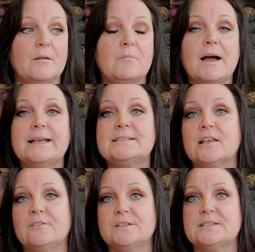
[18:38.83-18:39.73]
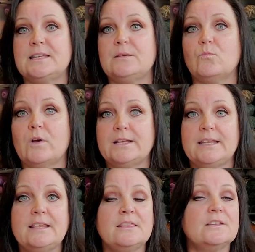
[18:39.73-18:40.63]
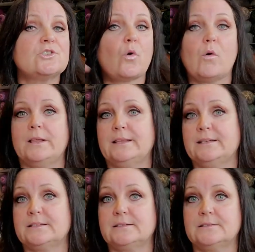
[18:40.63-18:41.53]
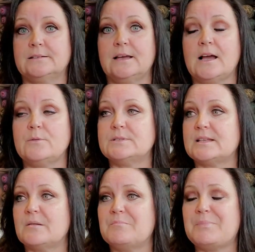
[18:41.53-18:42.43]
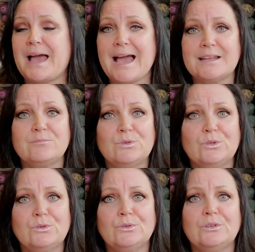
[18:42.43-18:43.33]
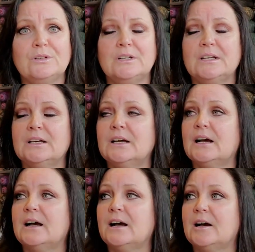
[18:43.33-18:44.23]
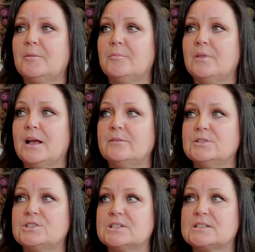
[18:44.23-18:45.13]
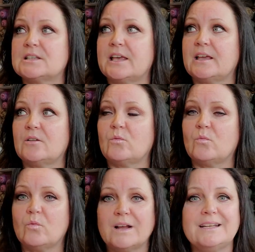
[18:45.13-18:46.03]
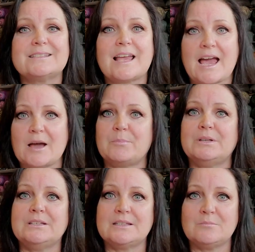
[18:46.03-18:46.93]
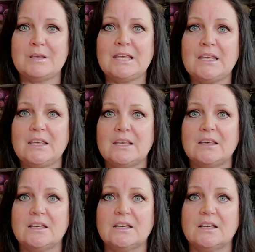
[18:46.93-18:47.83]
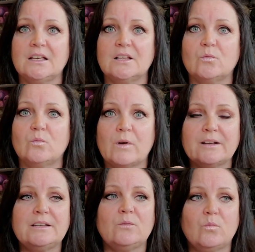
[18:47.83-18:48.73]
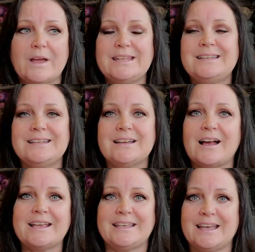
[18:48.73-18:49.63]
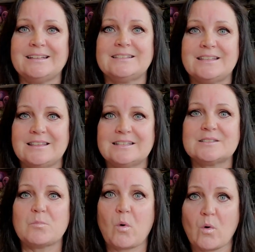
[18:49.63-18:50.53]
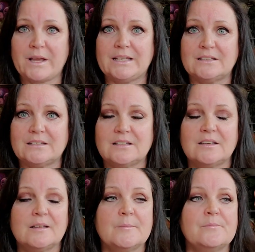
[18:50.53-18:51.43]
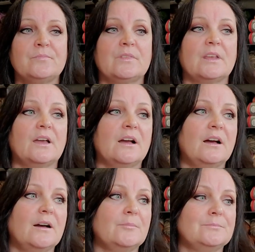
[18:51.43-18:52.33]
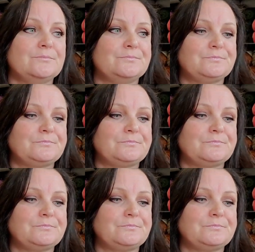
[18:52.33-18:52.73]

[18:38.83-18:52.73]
my self-esteem went in the toilet. I was in a bad mood. Um, I was just like, what has happened to me? Where, when did I get to this point? Um...